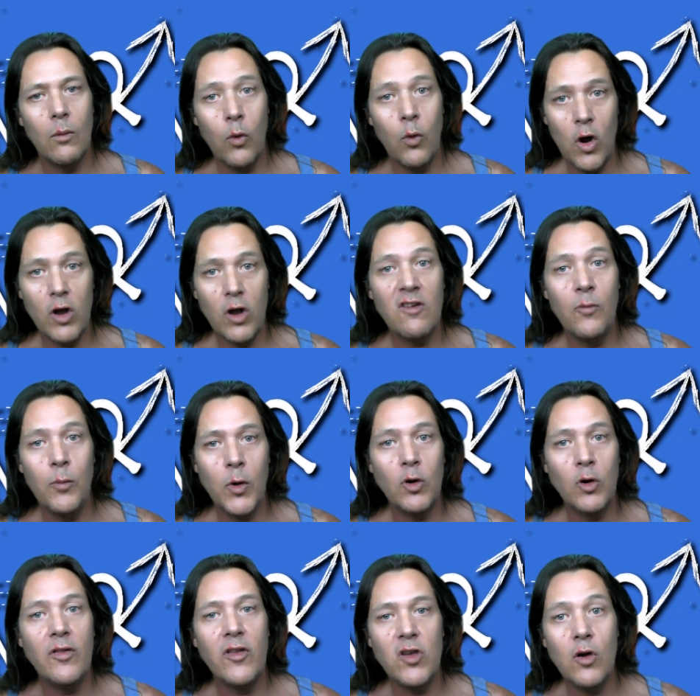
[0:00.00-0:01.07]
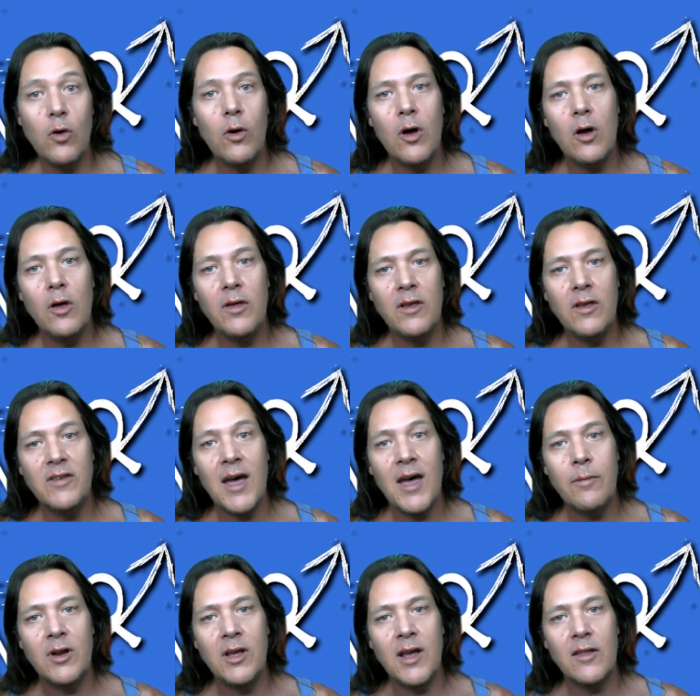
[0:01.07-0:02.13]
work of building the new earth is
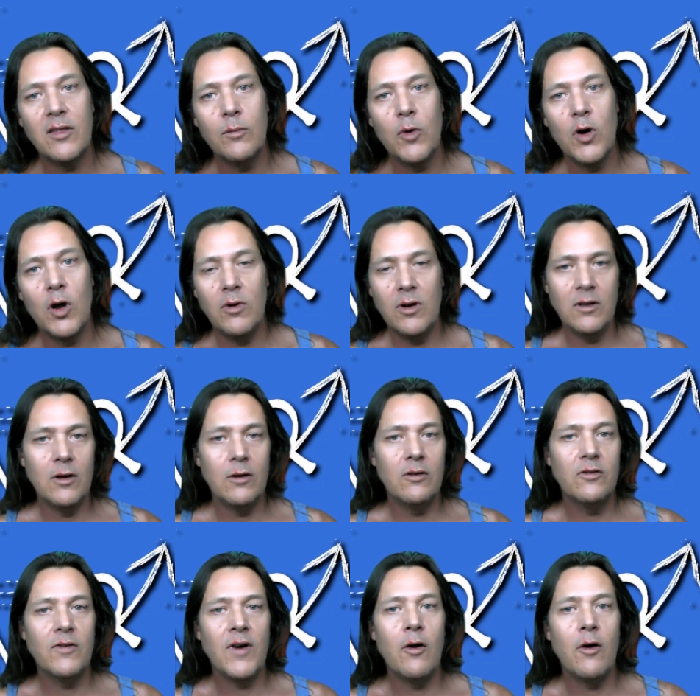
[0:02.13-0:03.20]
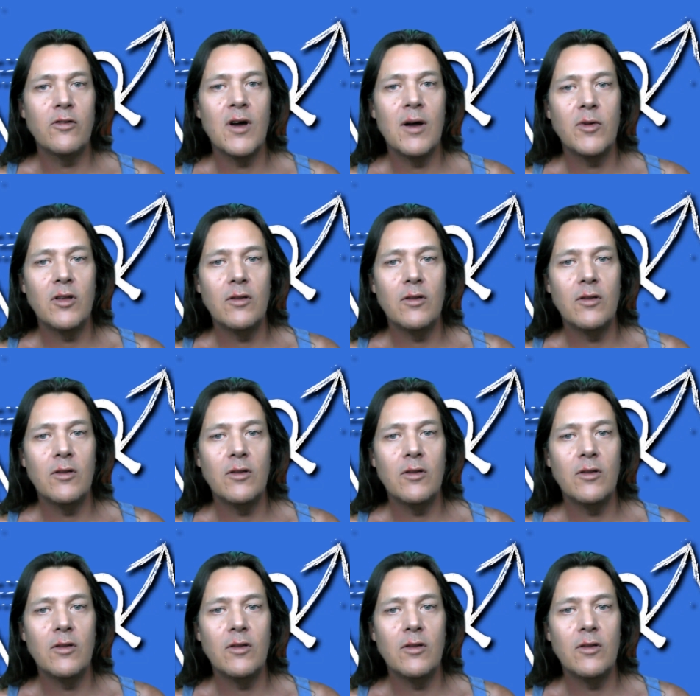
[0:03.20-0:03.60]
happening at the moment you know as far as i'm